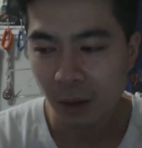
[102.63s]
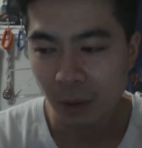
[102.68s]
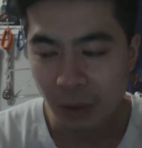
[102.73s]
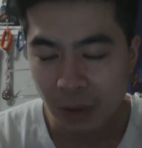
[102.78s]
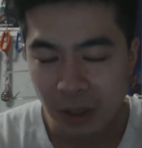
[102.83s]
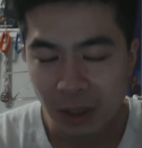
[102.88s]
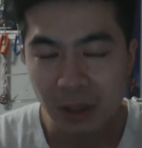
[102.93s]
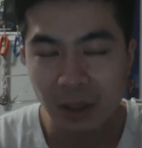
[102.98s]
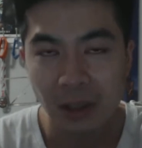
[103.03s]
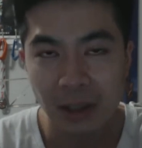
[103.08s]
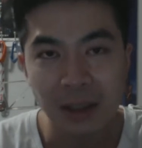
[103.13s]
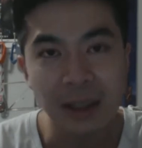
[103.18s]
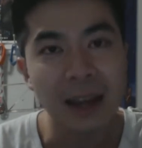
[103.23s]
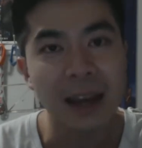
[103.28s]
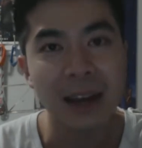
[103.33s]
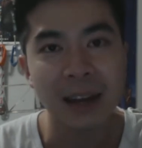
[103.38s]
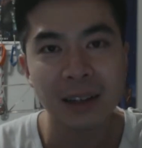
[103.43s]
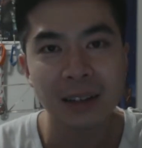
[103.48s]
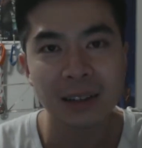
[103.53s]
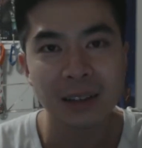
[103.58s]
really like
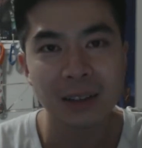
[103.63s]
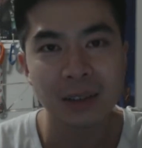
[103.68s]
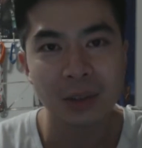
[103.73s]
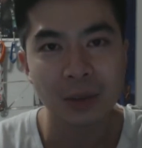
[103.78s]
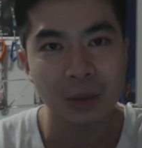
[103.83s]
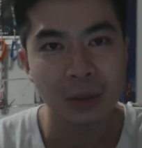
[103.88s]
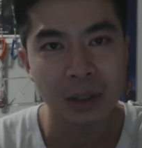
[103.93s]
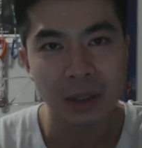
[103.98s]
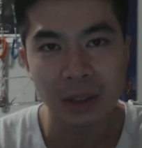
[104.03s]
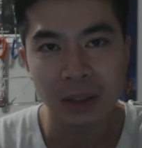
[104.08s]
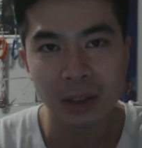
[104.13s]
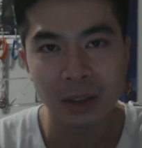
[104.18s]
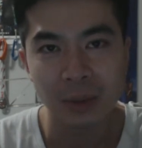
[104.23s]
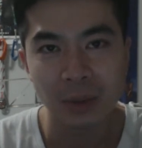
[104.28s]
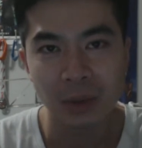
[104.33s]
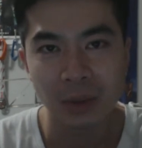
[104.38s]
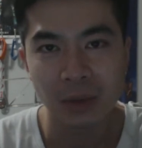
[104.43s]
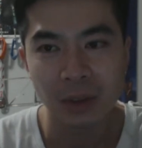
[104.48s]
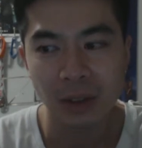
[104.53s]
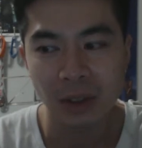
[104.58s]
the actors who were in
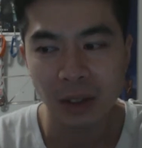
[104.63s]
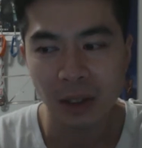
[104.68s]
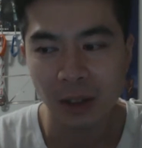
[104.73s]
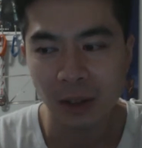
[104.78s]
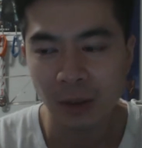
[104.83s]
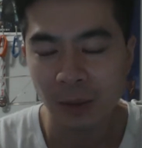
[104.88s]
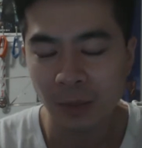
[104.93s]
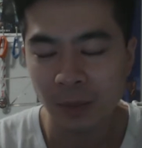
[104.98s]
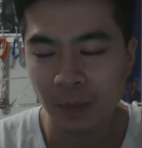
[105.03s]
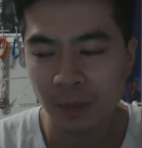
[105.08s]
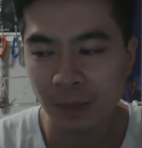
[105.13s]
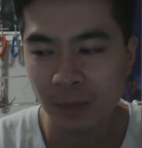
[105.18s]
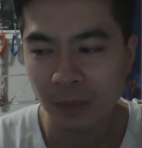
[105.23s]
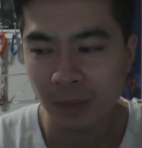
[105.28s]
this movie. I'll